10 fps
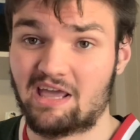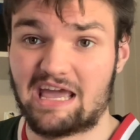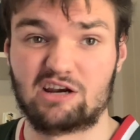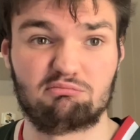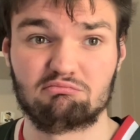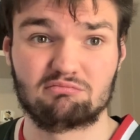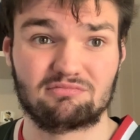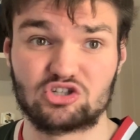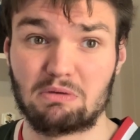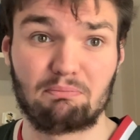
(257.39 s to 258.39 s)
And
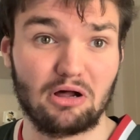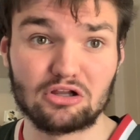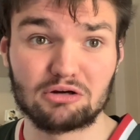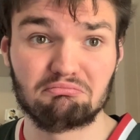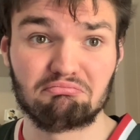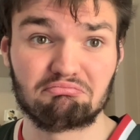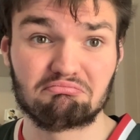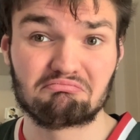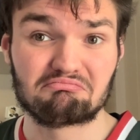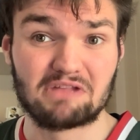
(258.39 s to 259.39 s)
Jimmy Butler,
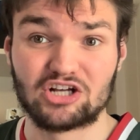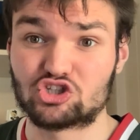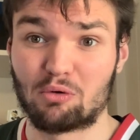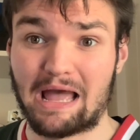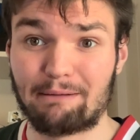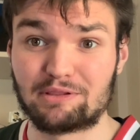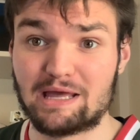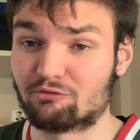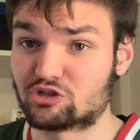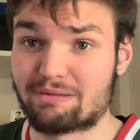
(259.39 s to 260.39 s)
not sure what happened to
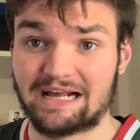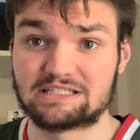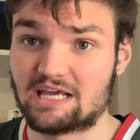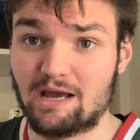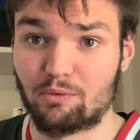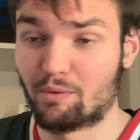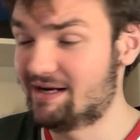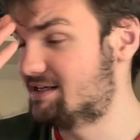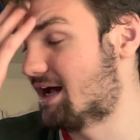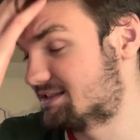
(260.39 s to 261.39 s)
him. Respect to him and what
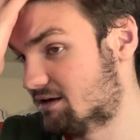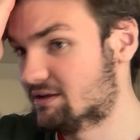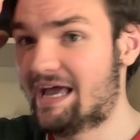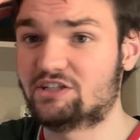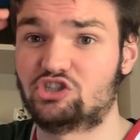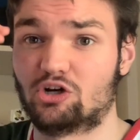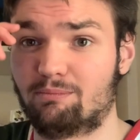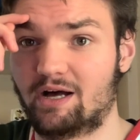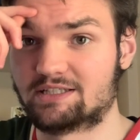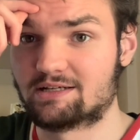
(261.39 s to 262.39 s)
he got done last year,
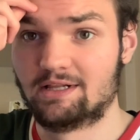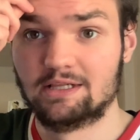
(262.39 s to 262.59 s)
but